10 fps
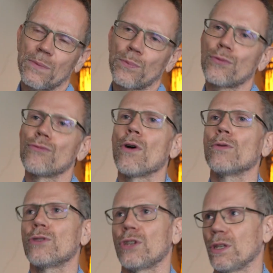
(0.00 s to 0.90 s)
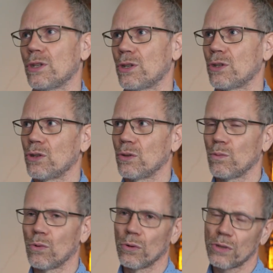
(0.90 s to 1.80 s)
approaches
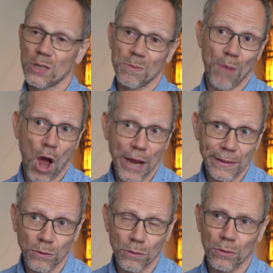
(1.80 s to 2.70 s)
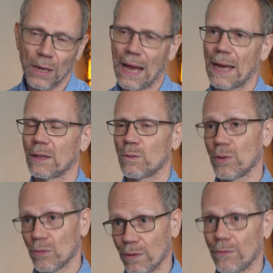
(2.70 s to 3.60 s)
towards spinal and
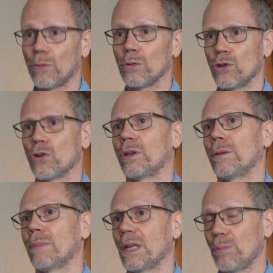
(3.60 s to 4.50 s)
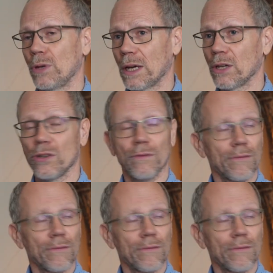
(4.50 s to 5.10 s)
peripheral joint manipulation,